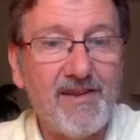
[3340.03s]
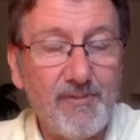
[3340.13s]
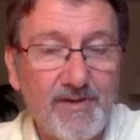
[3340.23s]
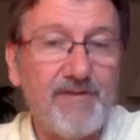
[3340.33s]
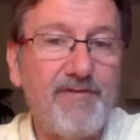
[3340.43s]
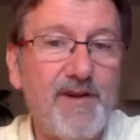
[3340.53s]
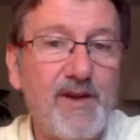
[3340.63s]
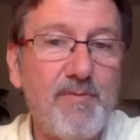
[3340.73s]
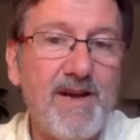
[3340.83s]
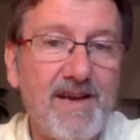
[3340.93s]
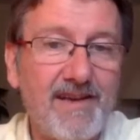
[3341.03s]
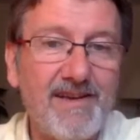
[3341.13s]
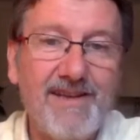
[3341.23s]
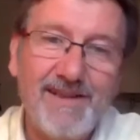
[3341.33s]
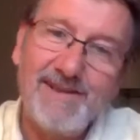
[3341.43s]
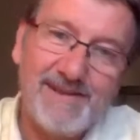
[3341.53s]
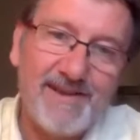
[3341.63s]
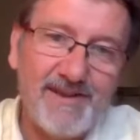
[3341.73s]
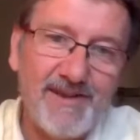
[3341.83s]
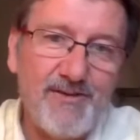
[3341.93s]
They want to fight back.
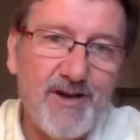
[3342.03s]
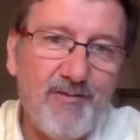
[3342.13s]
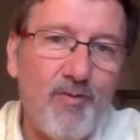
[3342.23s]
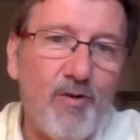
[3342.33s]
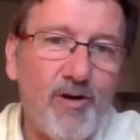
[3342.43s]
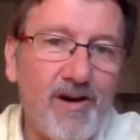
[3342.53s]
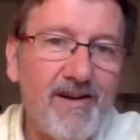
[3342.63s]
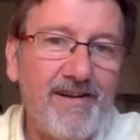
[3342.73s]
And then you have war.